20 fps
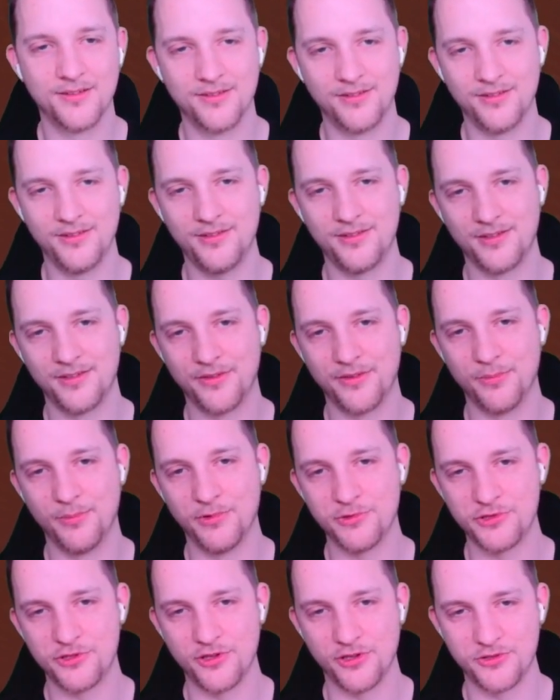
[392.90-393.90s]
Ah, the
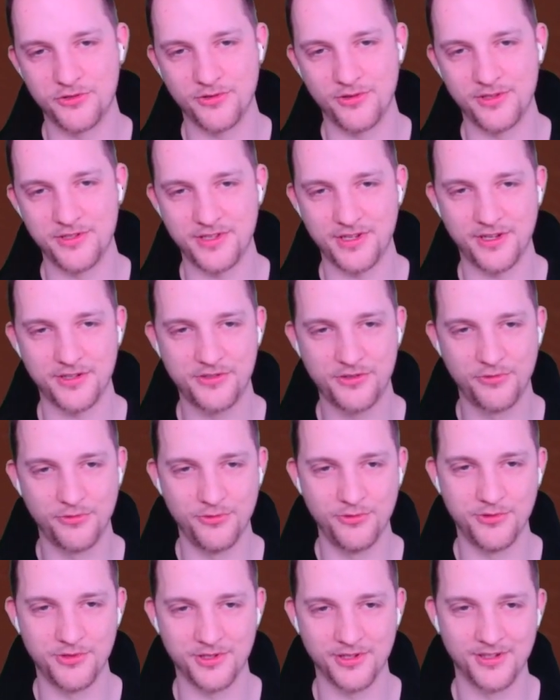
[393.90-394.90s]
motion controls are
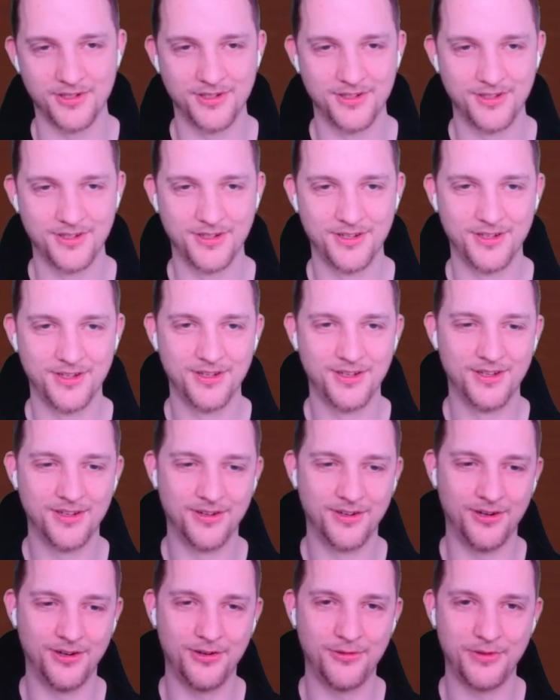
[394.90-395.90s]
screwed.
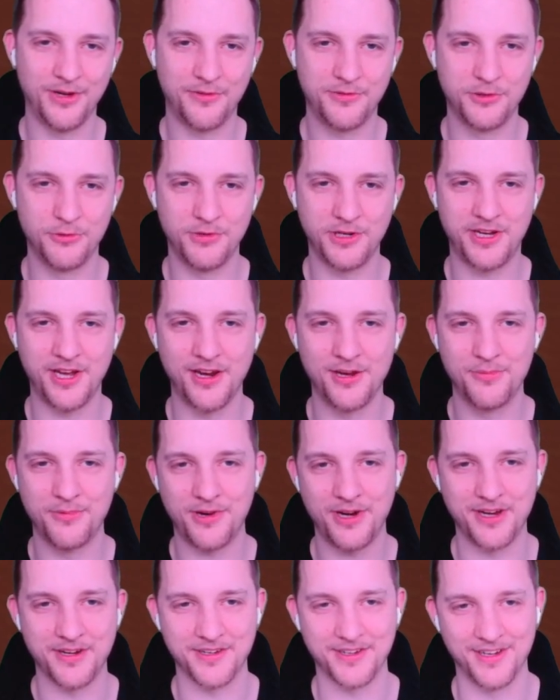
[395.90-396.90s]
Oh, we have to
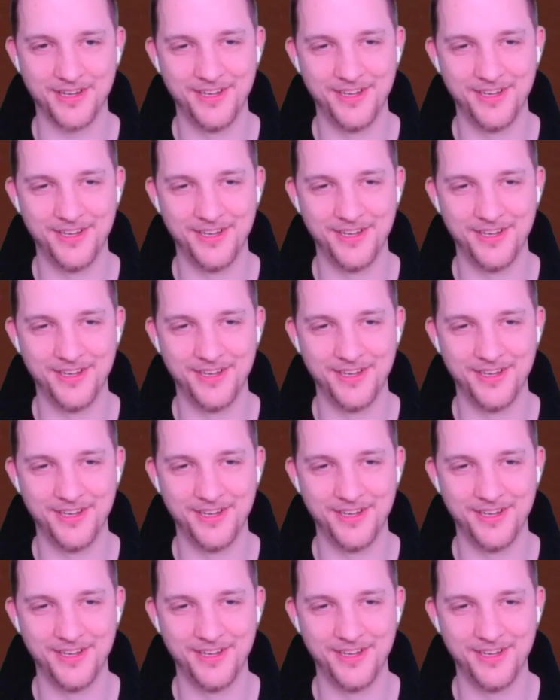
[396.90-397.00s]
recalibrate.